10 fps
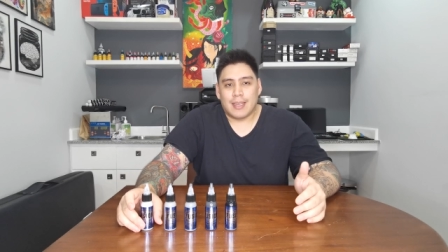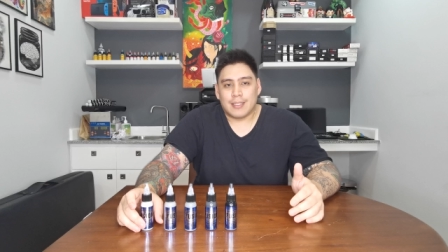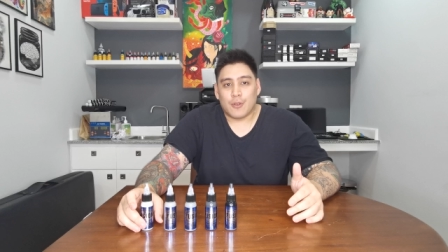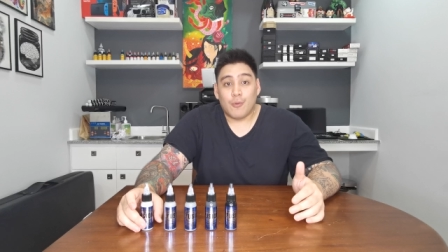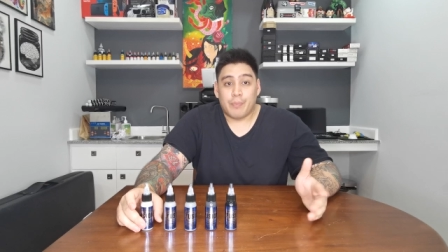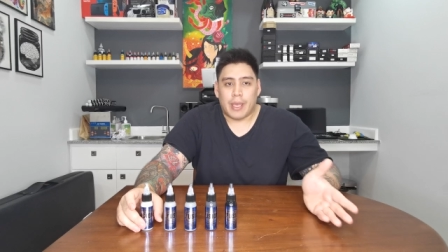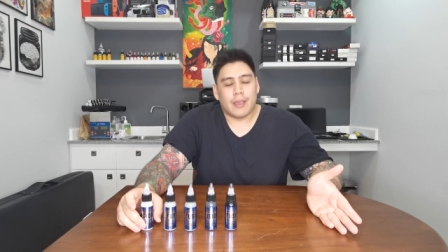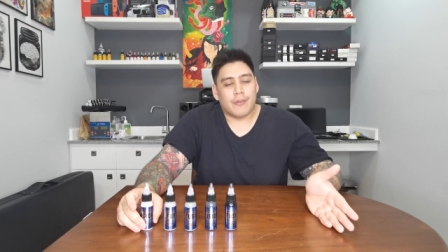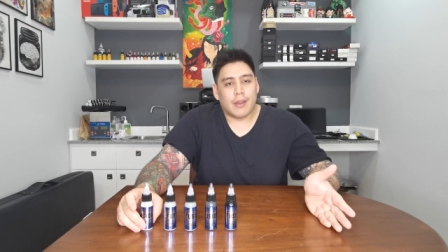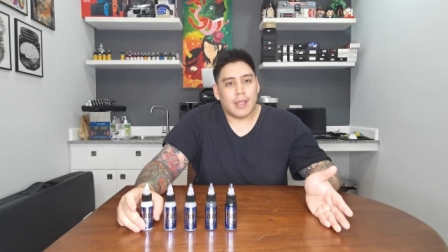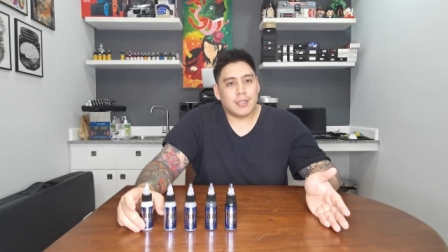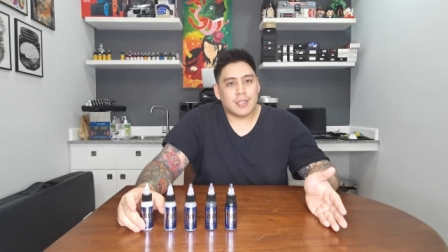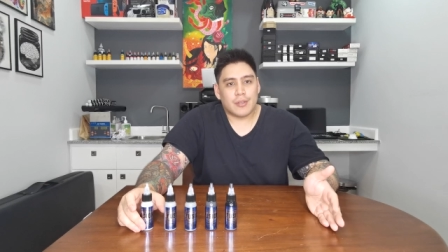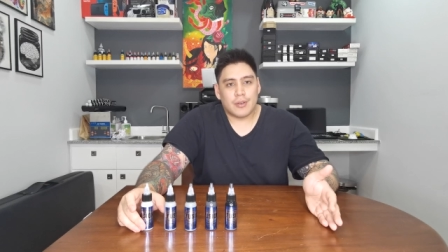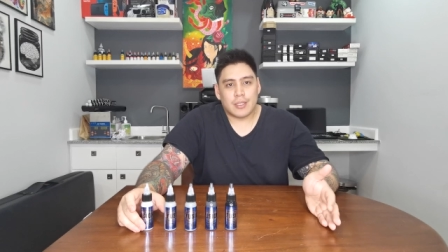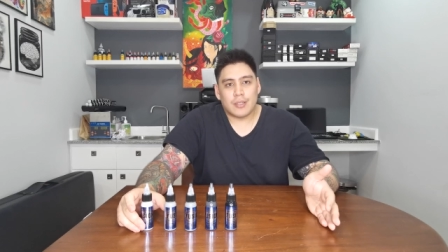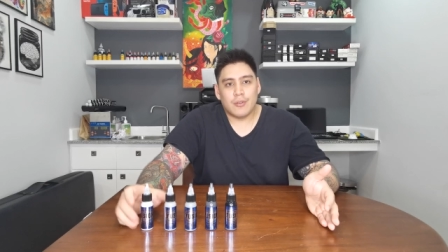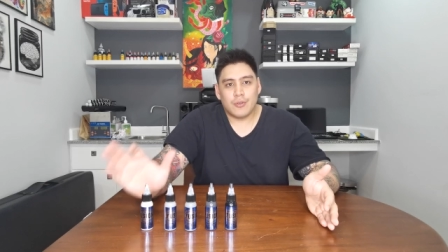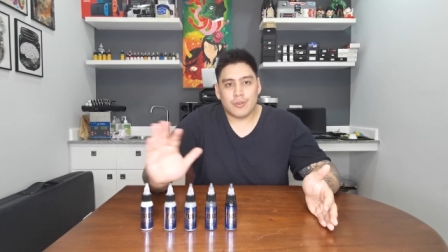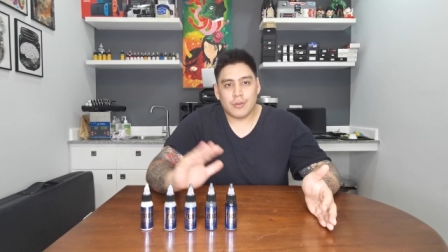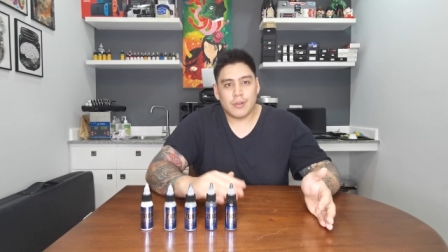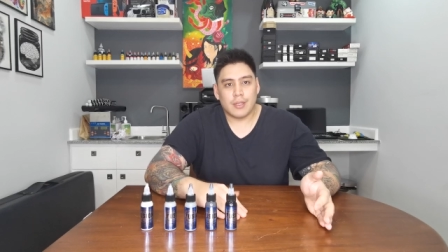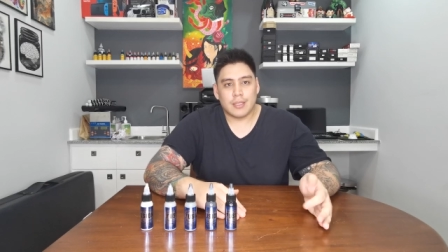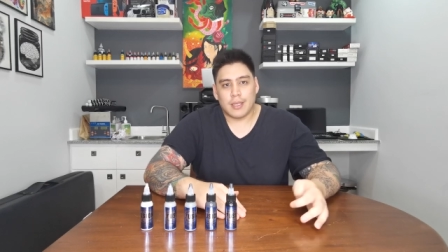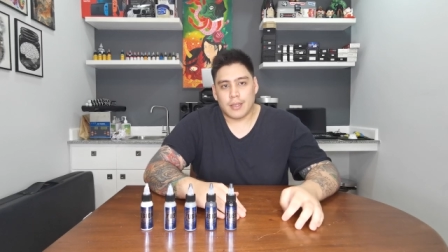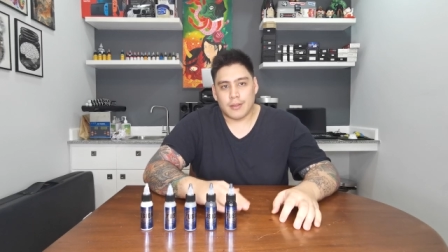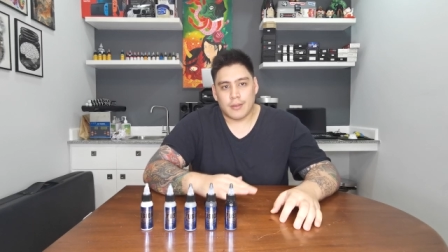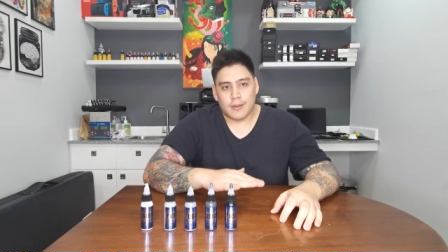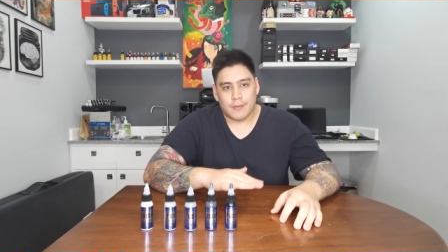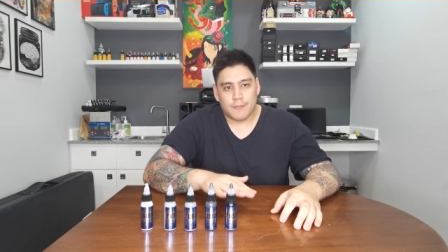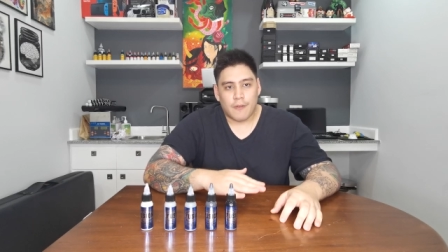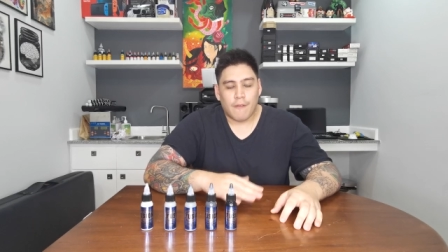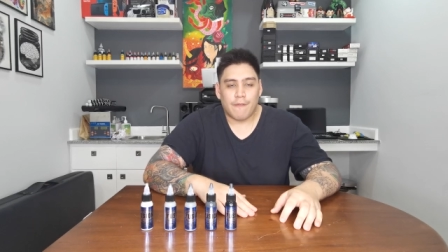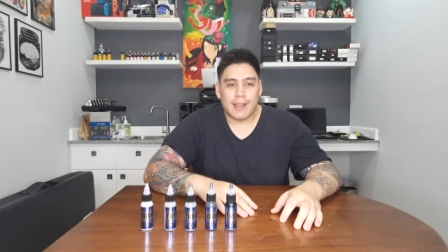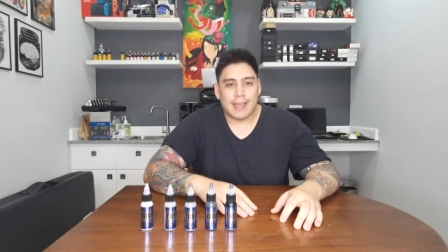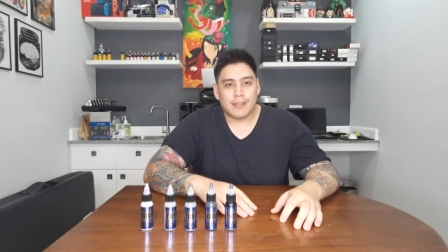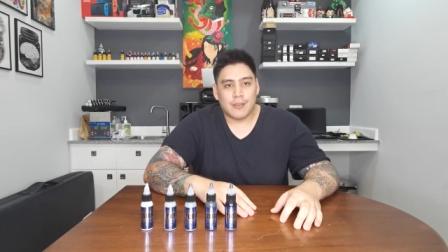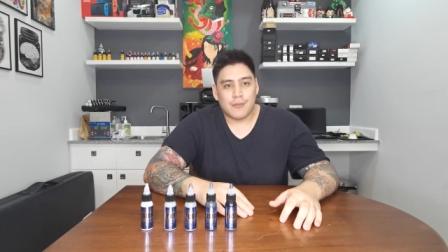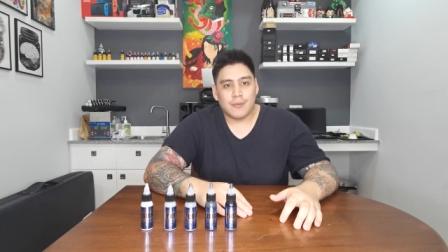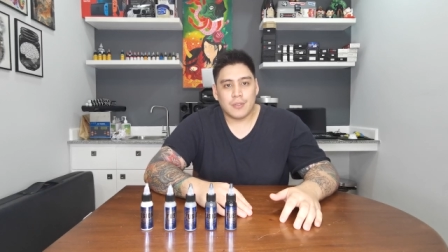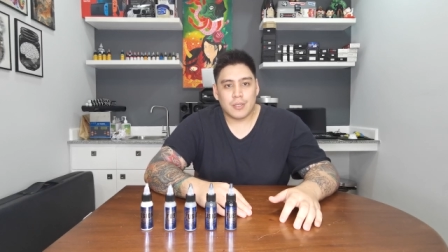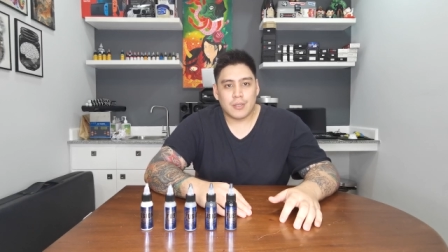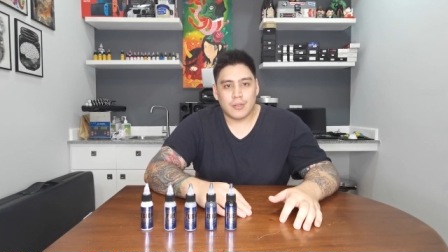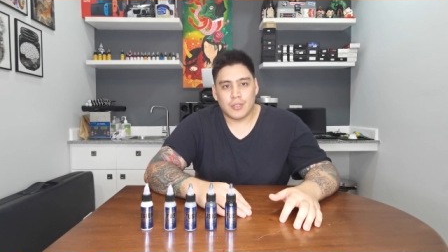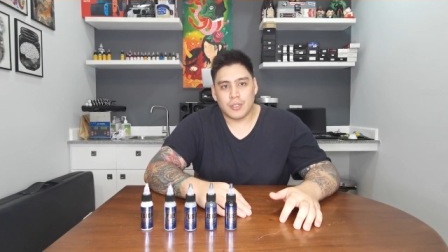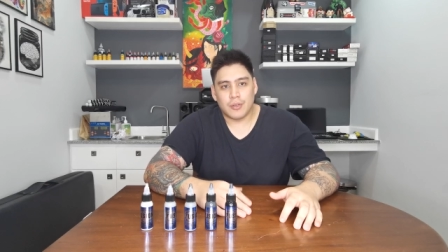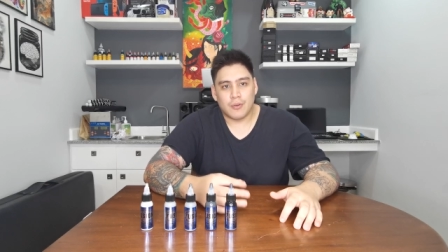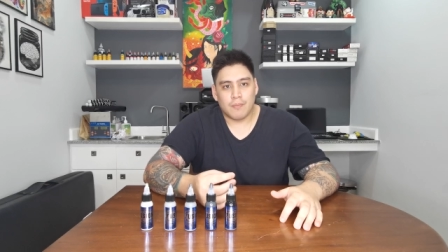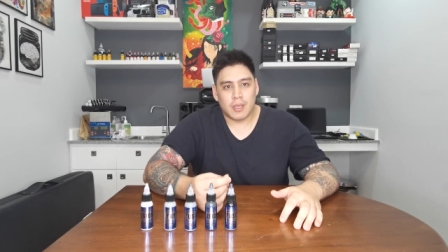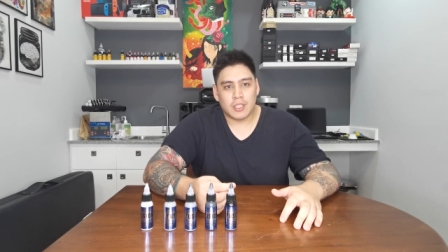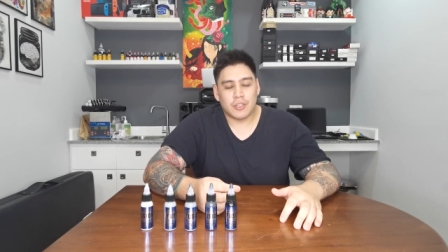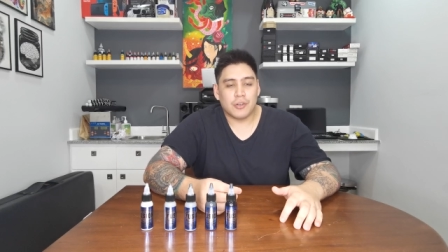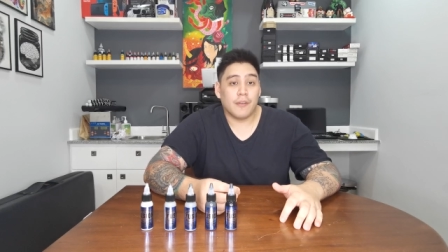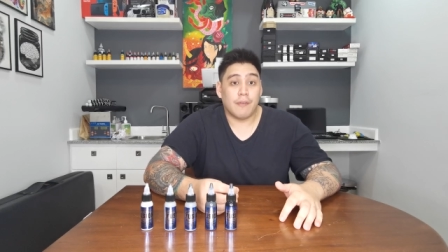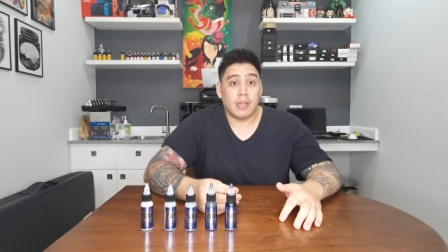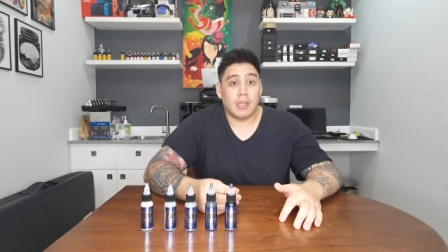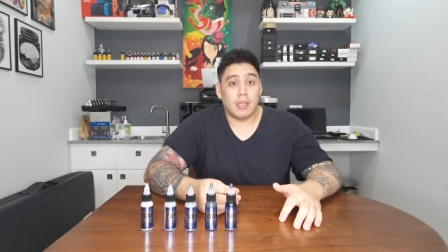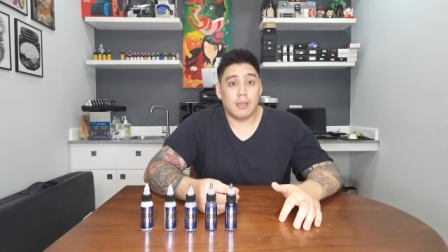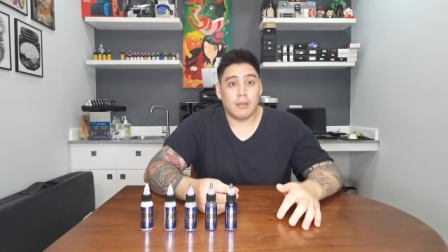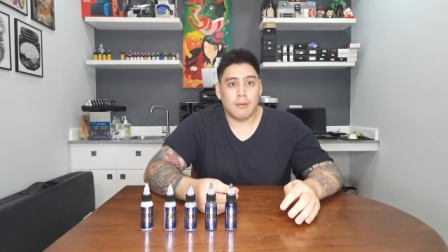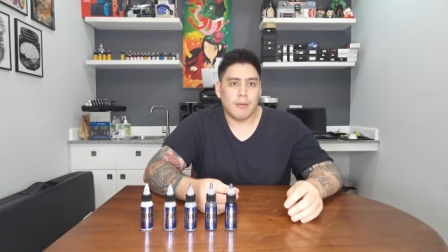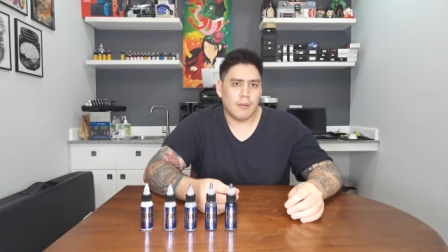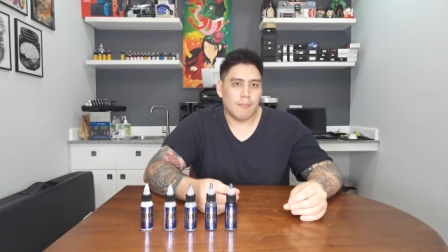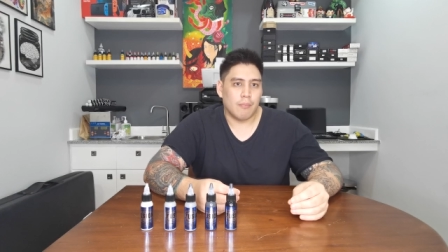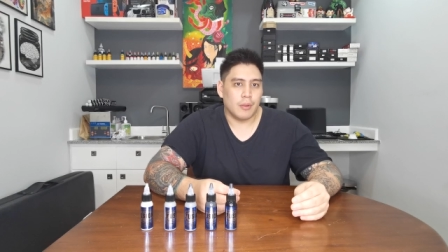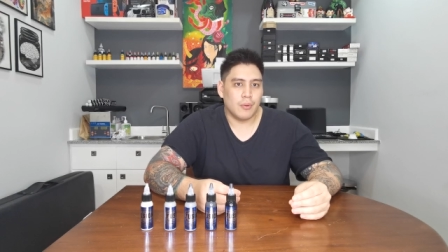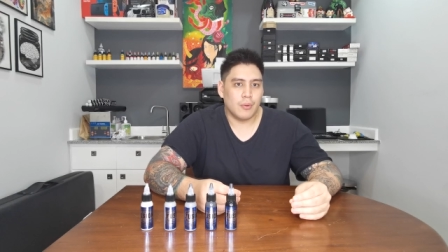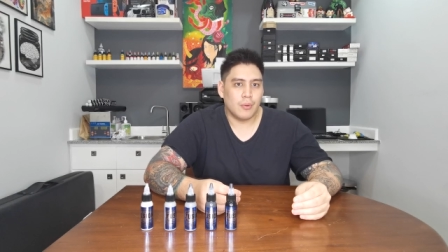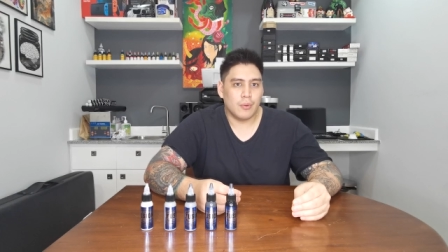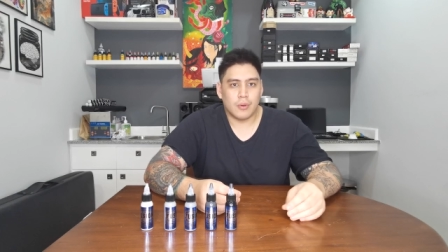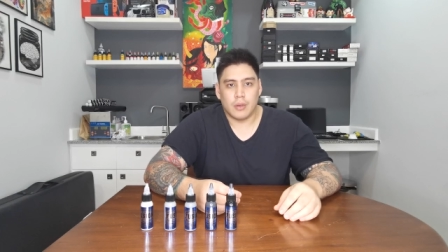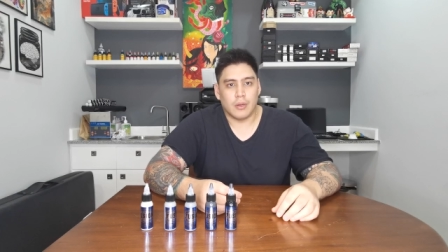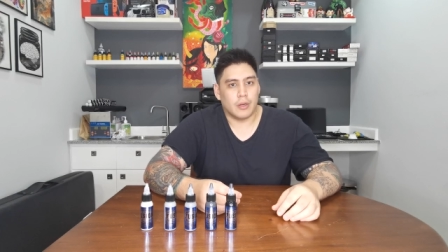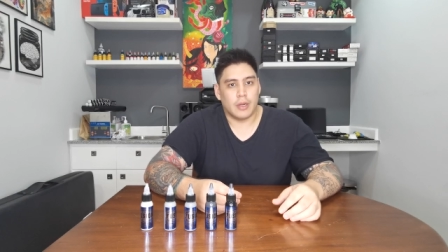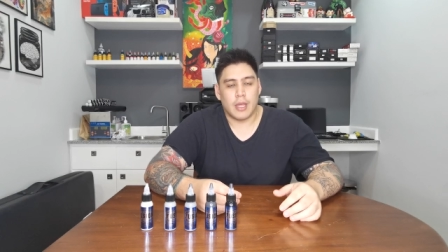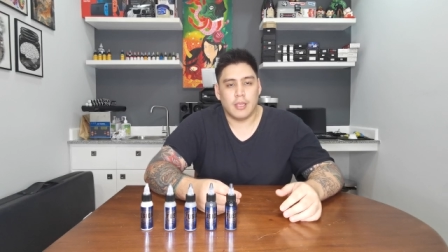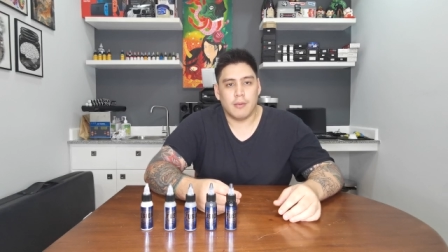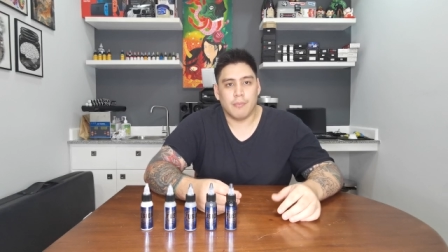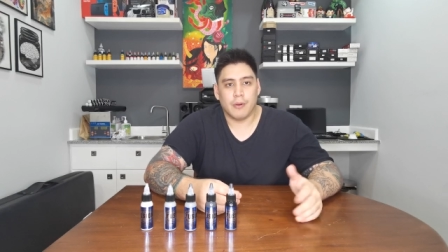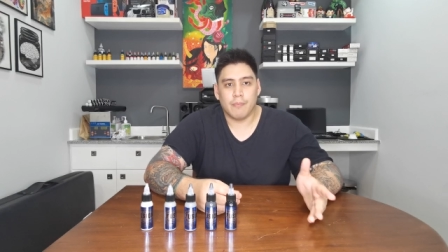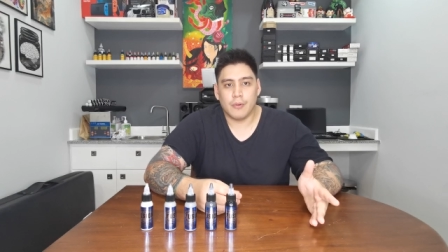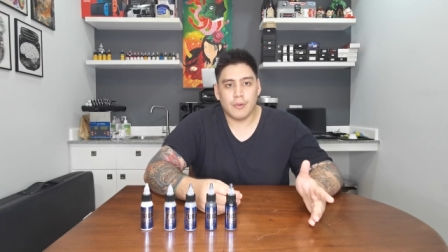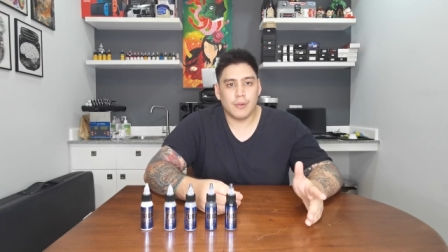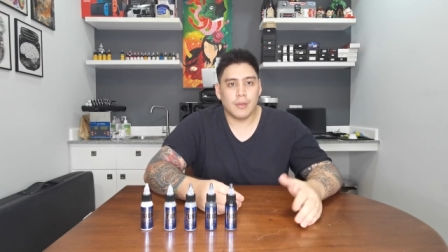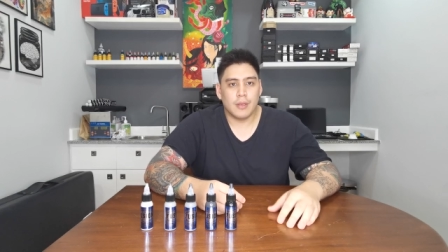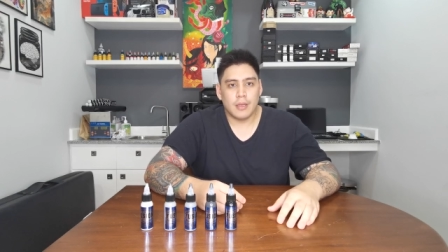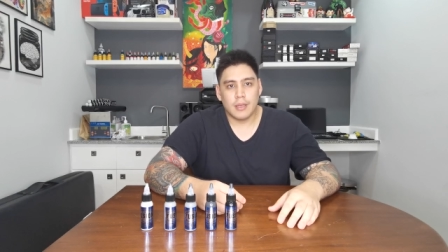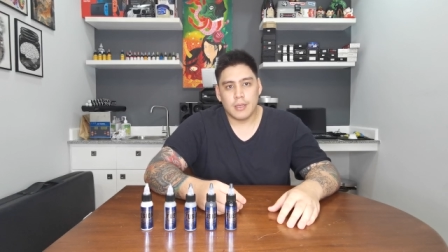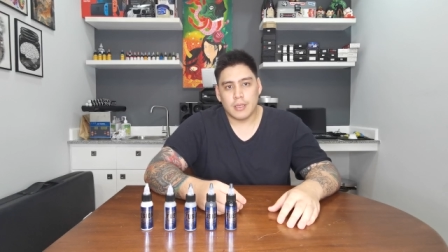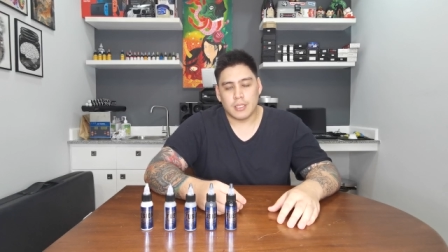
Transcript: It's opaque gray, so it's neutral. It's like the flat tones. There's no mixture of any blue or any purple,